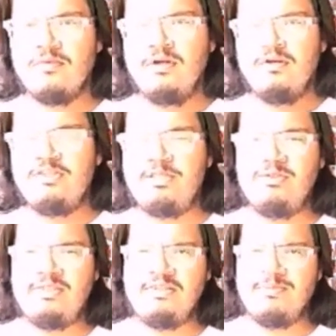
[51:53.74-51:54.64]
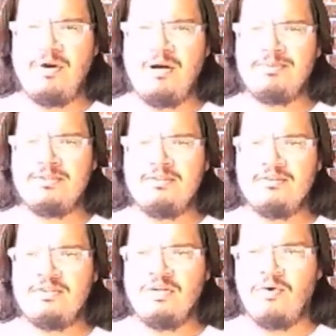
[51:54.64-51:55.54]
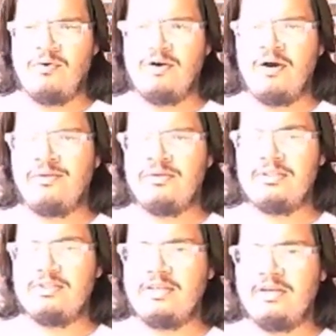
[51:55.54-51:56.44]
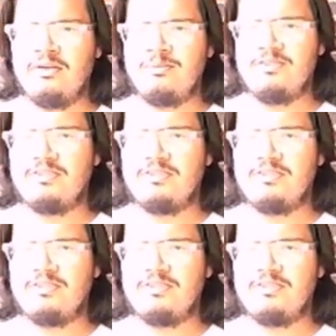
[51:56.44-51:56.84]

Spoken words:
to be used as a puppet to lure others into killing, to